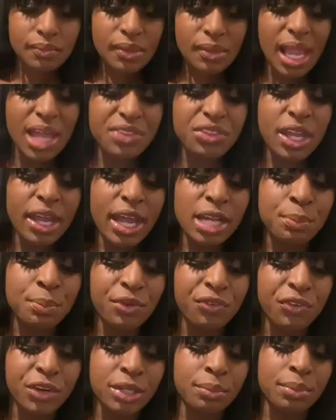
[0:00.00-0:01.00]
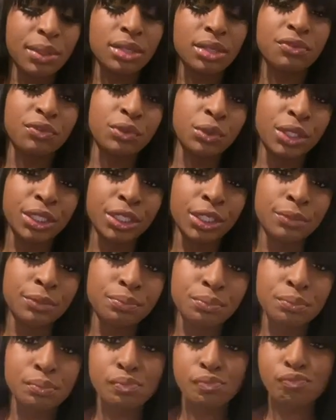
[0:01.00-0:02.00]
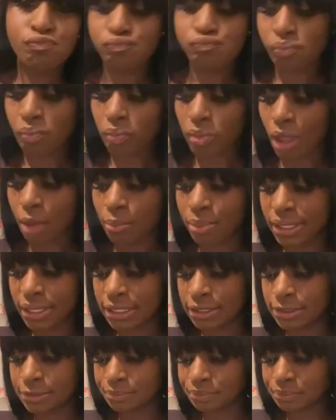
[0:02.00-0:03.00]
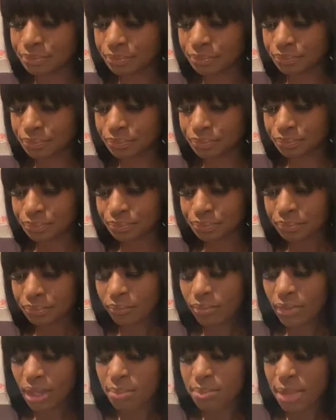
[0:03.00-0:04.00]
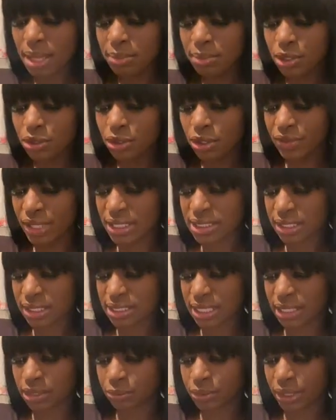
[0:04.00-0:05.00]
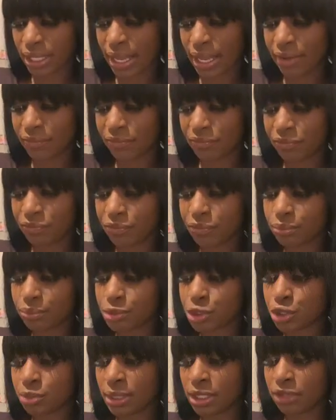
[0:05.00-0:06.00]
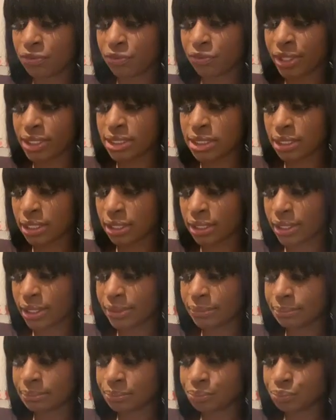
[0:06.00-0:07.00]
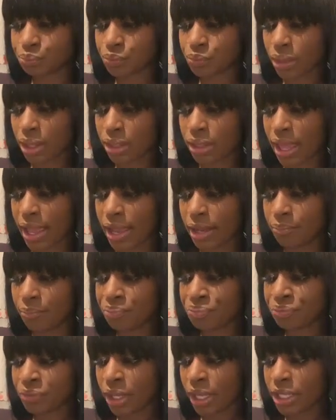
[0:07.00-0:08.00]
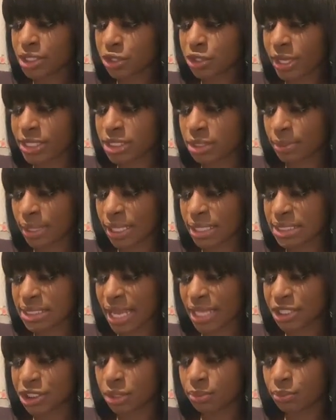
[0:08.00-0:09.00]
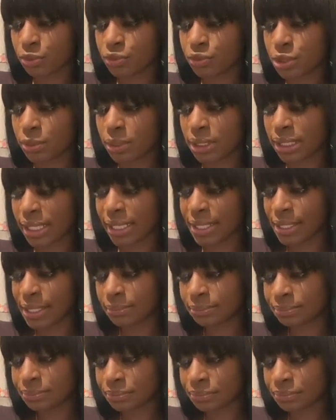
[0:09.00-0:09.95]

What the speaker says: I think I'd prefer to be in Florida, but maybe, you know, that's because I don't really have too many friends in LA. Like, it's crazy because I actually moved to LA